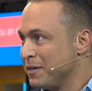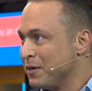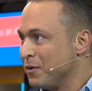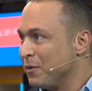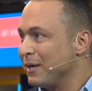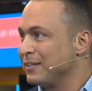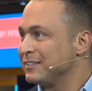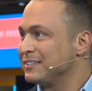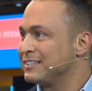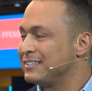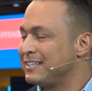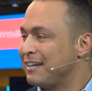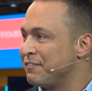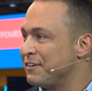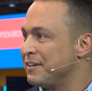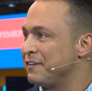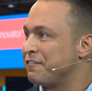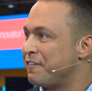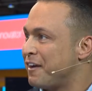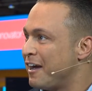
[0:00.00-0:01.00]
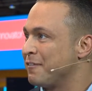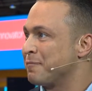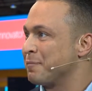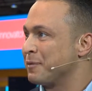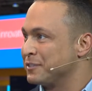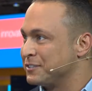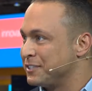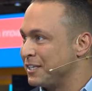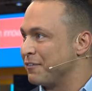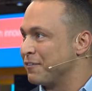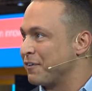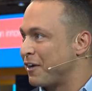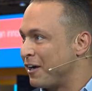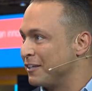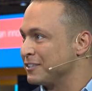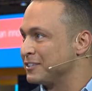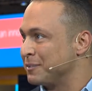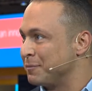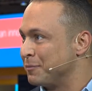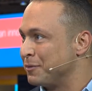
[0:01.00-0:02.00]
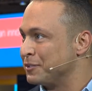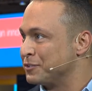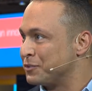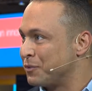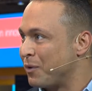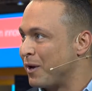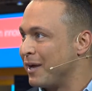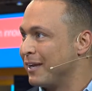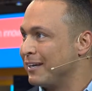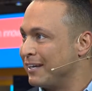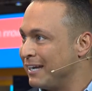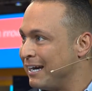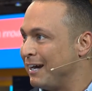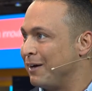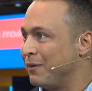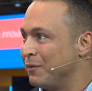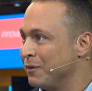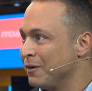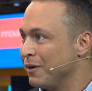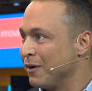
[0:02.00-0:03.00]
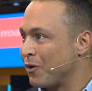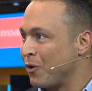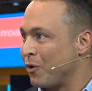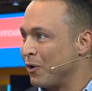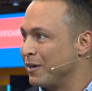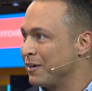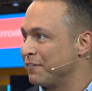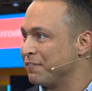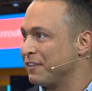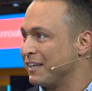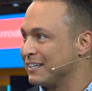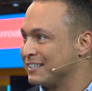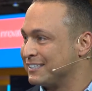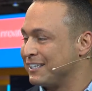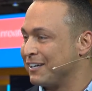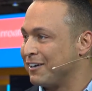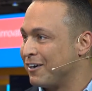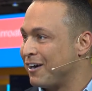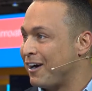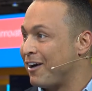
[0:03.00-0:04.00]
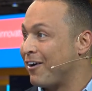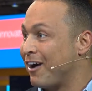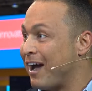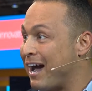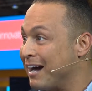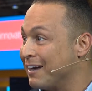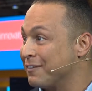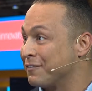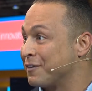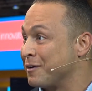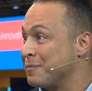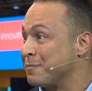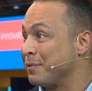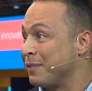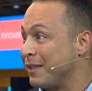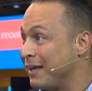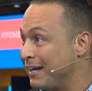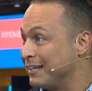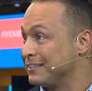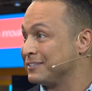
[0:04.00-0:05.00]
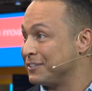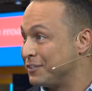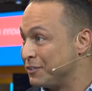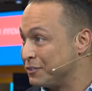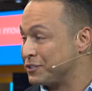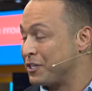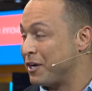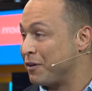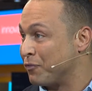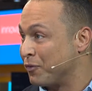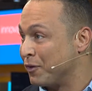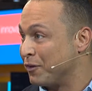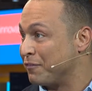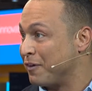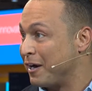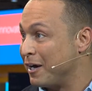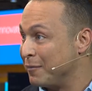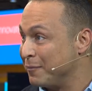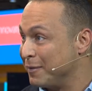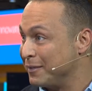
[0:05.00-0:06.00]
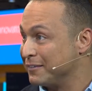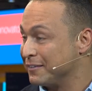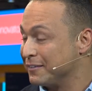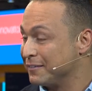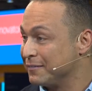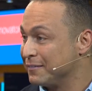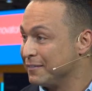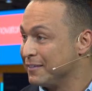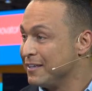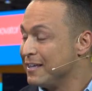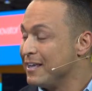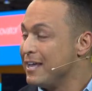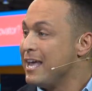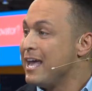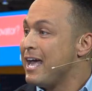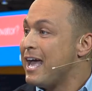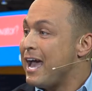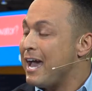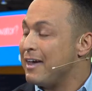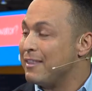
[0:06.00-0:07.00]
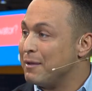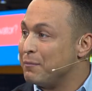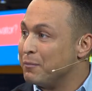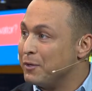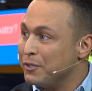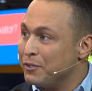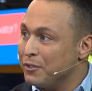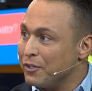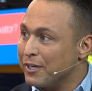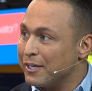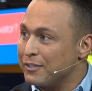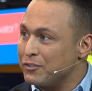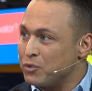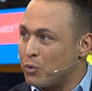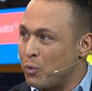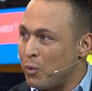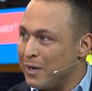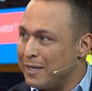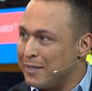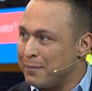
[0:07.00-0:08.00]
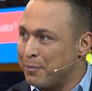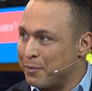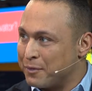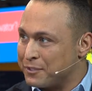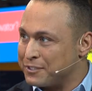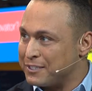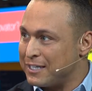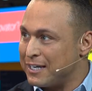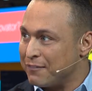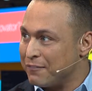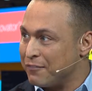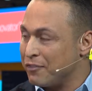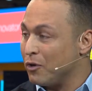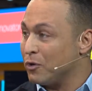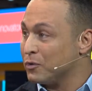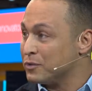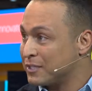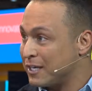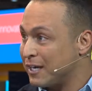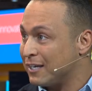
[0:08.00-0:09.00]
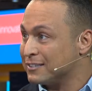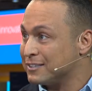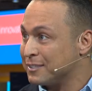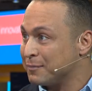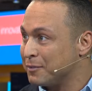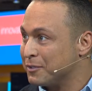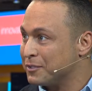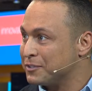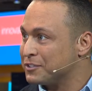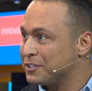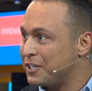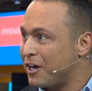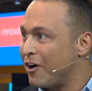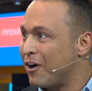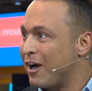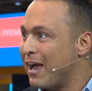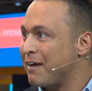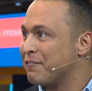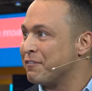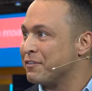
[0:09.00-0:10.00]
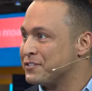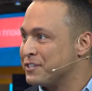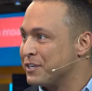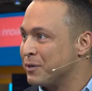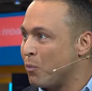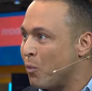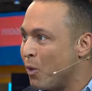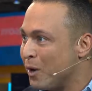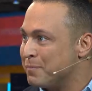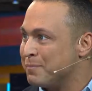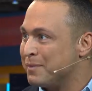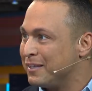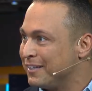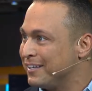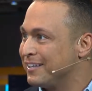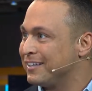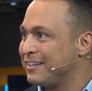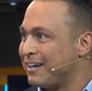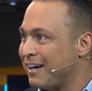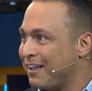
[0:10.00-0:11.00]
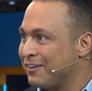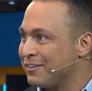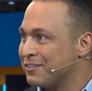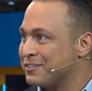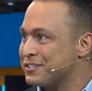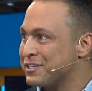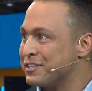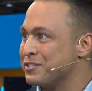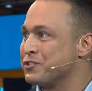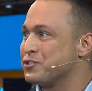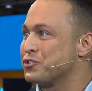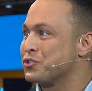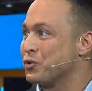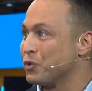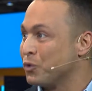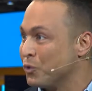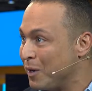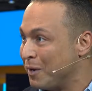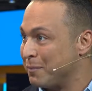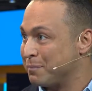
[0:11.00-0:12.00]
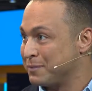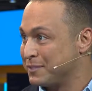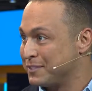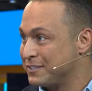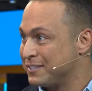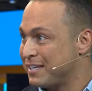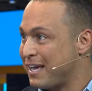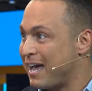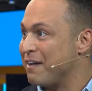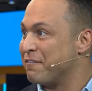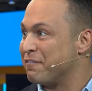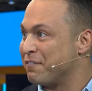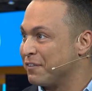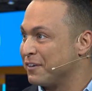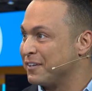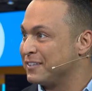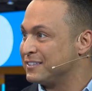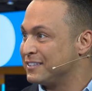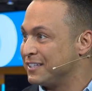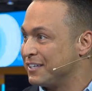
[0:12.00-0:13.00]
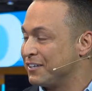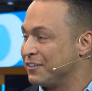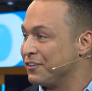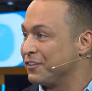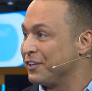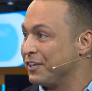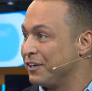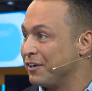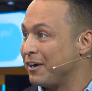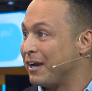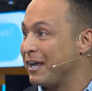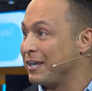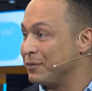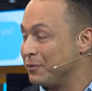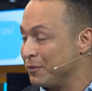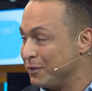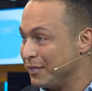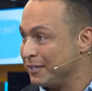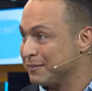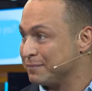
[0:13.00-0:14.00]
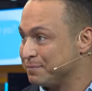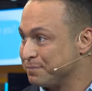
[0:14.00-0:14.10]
Right, 75% of customers right now, according to Flexera, are out of compliance in their software environment. And then when you look at 20% of those customers are averaging $1 million in true-ups every single year annually.